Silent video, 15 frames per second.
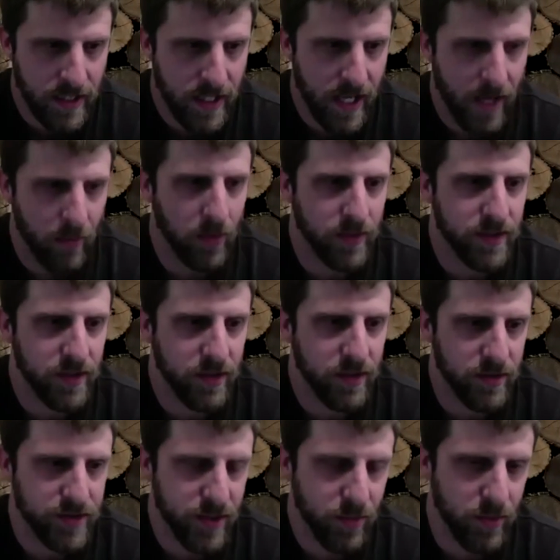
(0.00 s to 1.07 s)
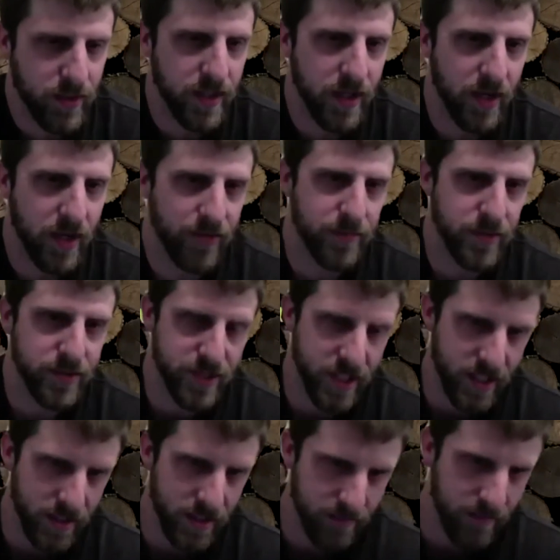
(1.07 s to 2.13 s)
I worked closely with the other
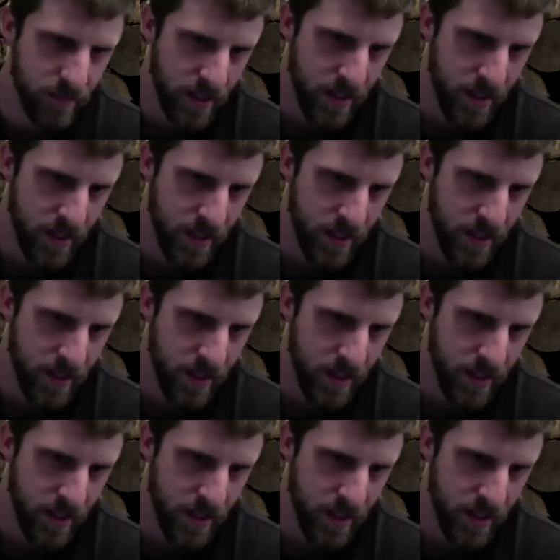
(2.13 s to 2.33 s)
museum